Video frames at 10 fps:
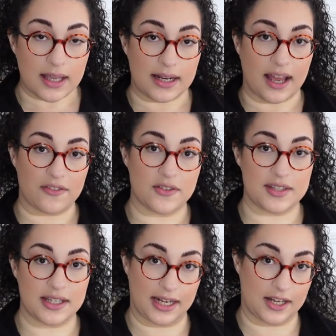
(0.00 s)
Now, if you've
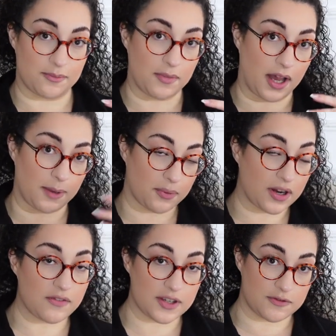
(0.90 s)
seen any of my
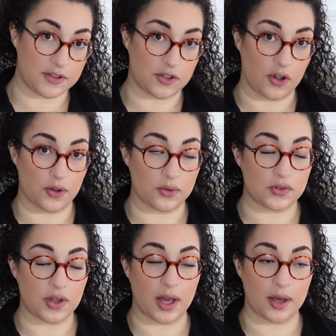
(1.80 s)
previous
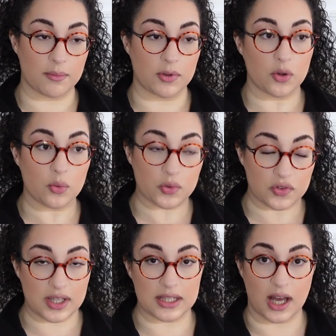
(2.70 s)
videos, you'll
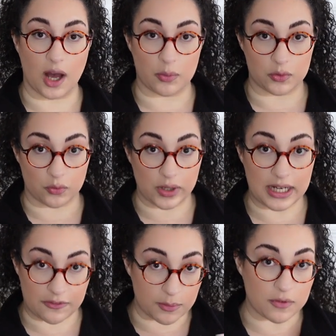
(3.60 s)
see that I was
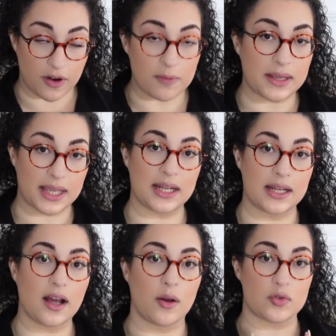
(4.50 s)
really, from the very
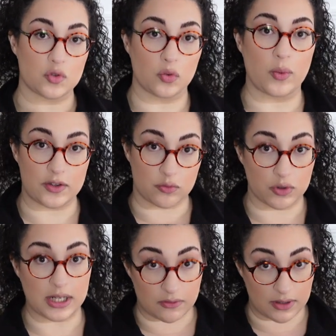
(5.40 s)
beginning, I was always
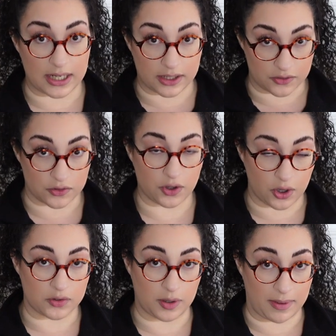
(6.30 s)
really, really
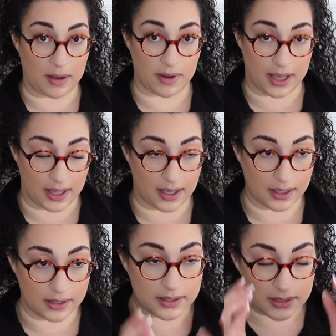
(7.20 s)
concerned about my
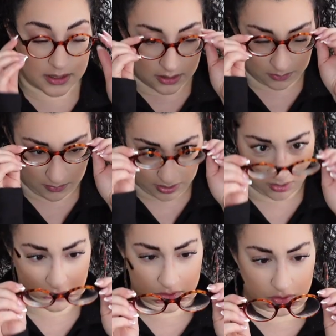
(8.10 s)
hair. Oh, my
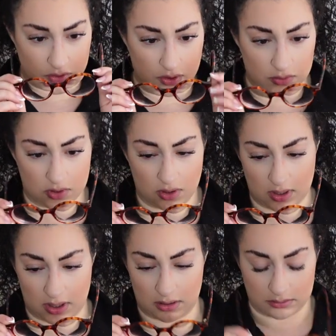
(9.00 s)
glasses are so
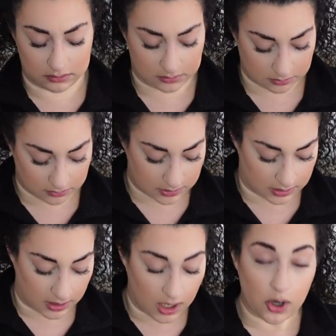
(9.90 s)
dirty. Let me
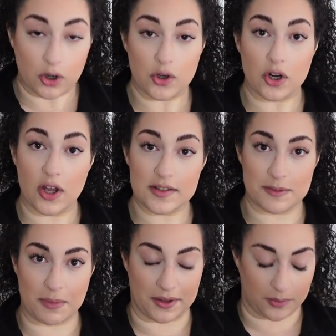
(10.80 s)
see. Got new glasses,
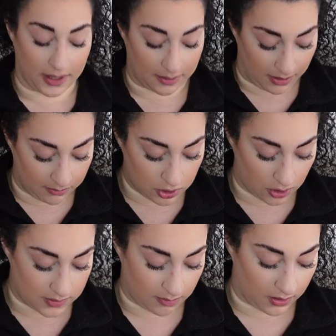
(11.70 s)
by the way. Mem
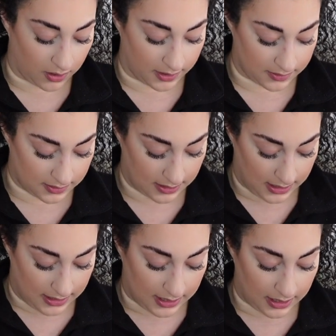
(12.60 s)
chose them, guys.
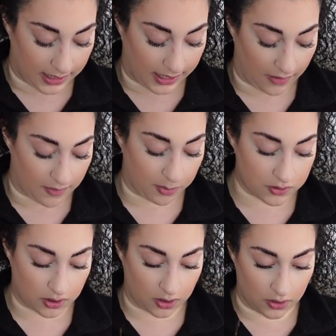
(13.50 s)
They're like Harry
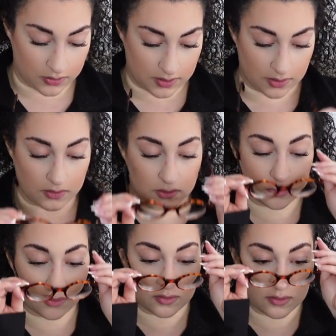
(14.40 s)
Potter glasses.
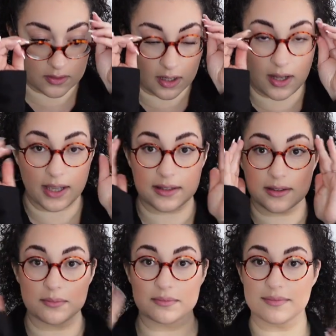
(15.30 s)
I like
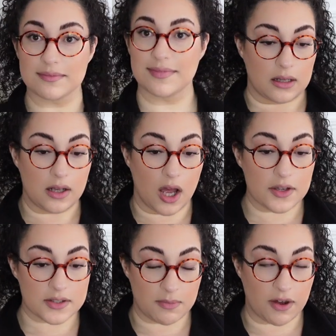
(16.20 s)
them.
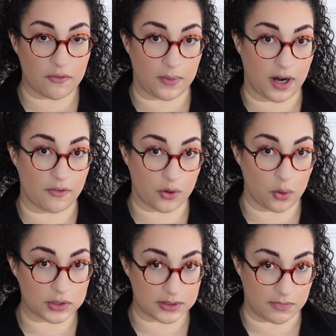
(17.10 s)
Last month when I
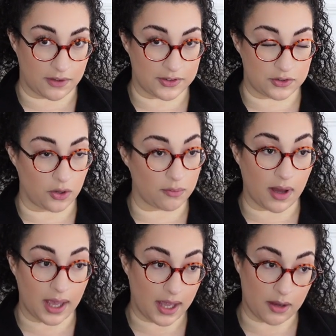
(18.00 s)
recorded my video,
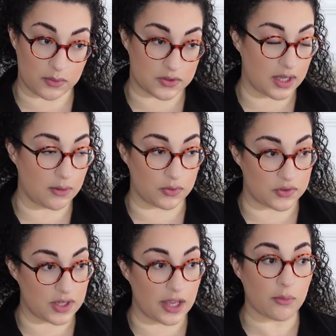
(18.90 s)
my hair was, it
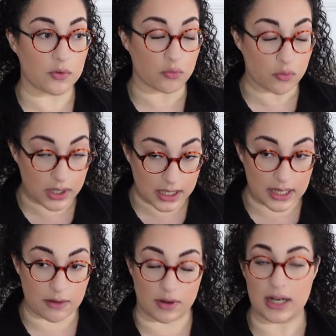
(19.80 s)
was
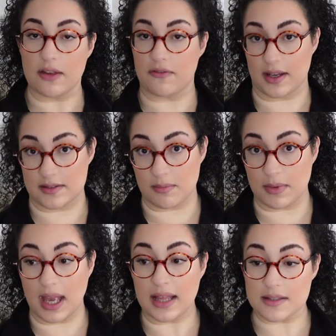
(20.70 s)
really, really affecting
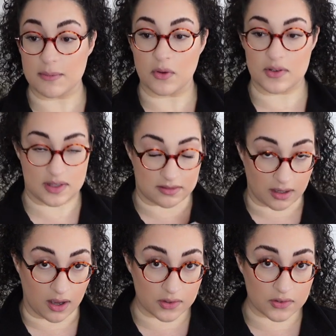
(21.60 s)
me. And to be honest, it
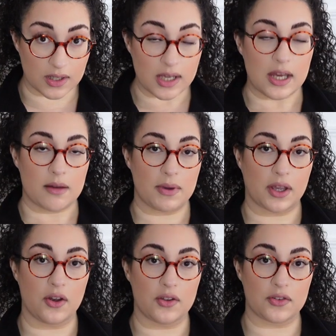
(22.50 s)
does,
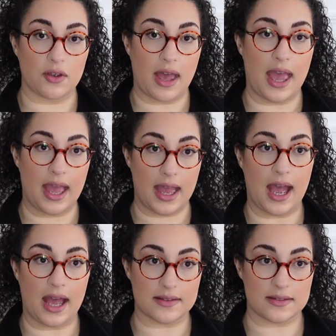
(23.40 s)
because hair
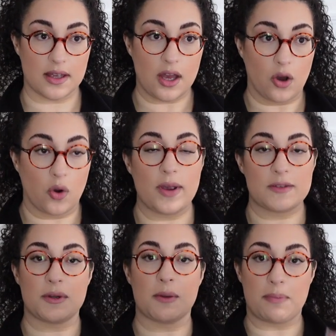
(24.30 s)
has always
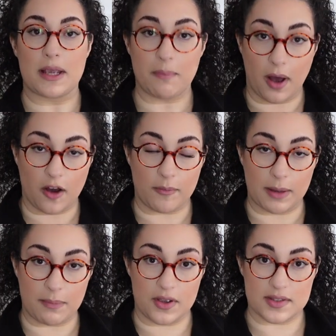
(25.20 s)
been a big part of my
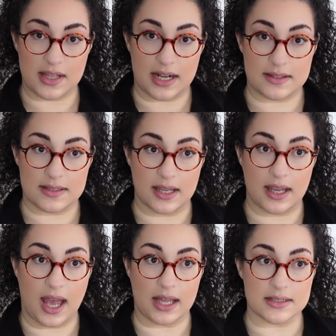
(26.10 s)

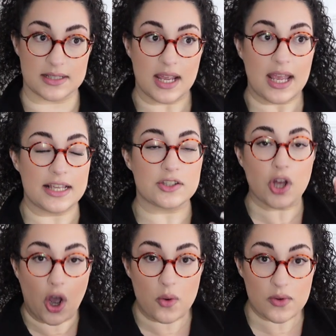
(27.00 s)
personality and is
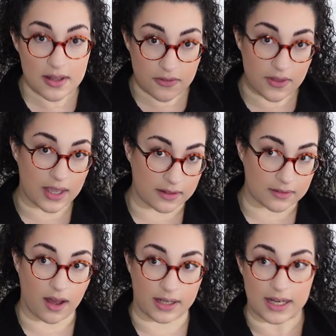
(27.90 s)
the only thing
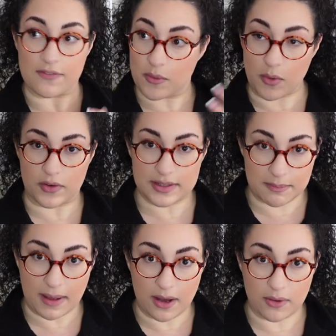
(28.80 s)
that I never worried
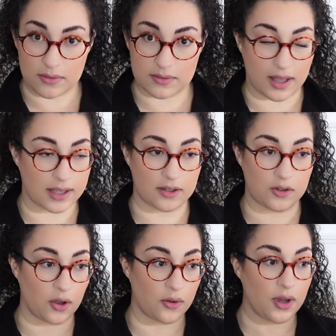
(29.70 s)
about. Like, you
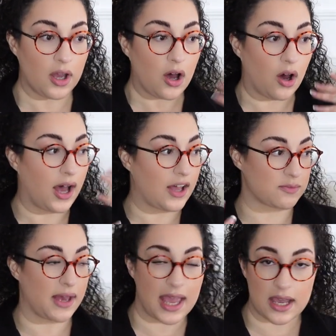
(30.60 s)
know, oh, how's
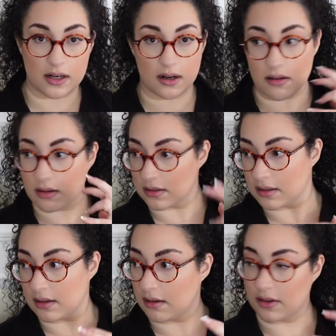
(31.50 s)
my hair gonna look?
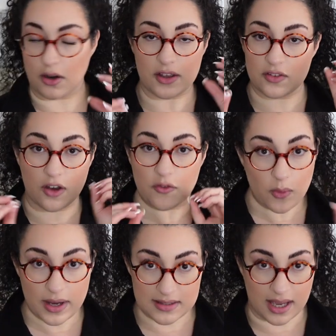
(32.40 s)
You know, I've
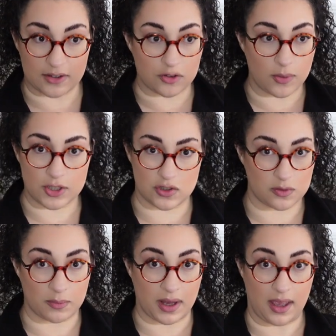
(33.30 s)
always had no issues
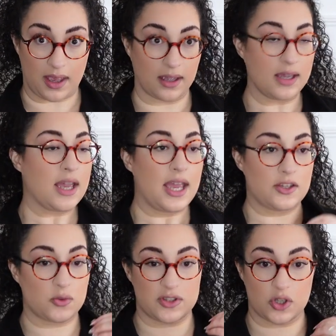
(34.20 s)
with my hair.
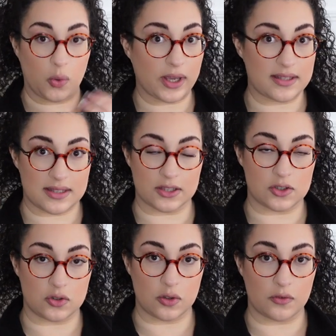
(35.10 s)
It's always the quickest thing
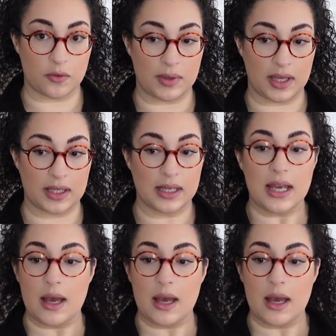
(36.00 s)
to do for me.